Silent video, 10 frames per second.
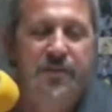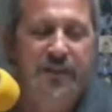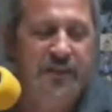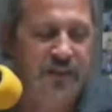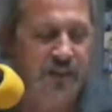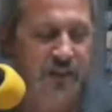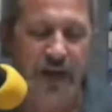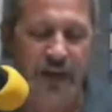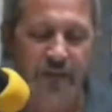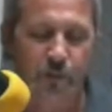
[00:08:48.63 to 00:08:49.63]
because nothing's going to
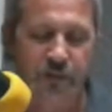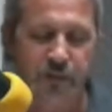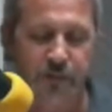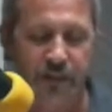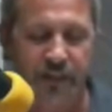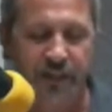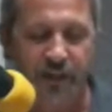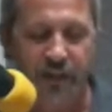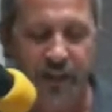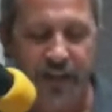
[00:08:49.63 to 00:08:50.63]
come out of it with this plug in
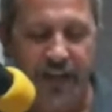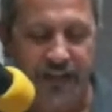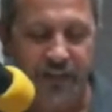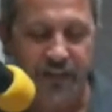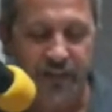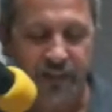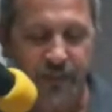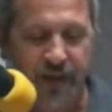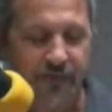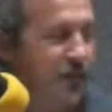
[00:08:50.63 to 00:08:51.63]
here. And nothing's going to
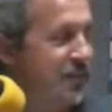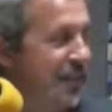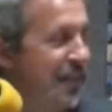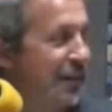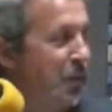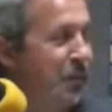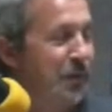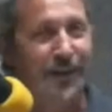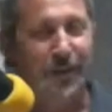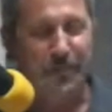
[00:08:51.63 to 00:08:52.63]
come out of it because I can't
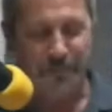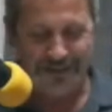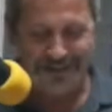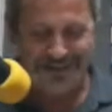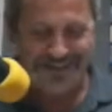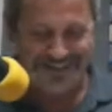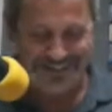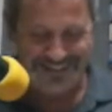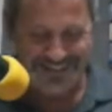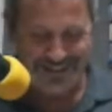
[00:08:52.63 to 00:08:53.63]
open it up.
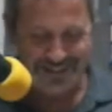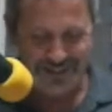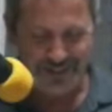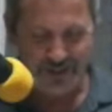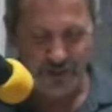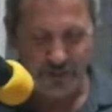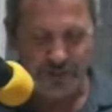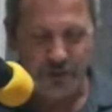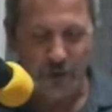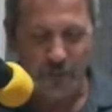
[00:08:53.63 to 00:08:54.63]
So
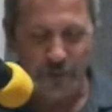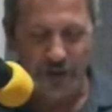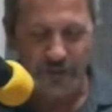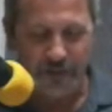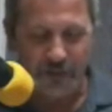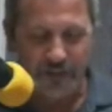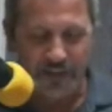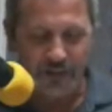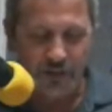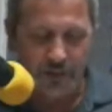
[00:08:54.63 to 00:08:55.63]
once you open it up, the only
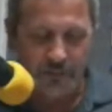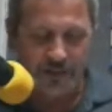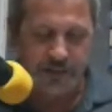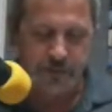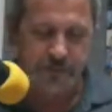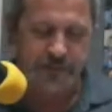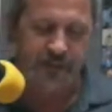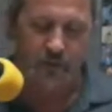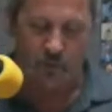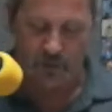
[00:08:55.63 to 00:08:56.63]
thing I don't like about this
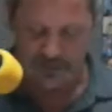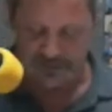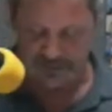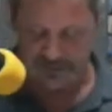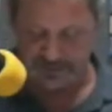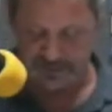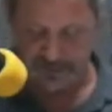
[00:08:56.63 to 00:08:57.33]
particular one is it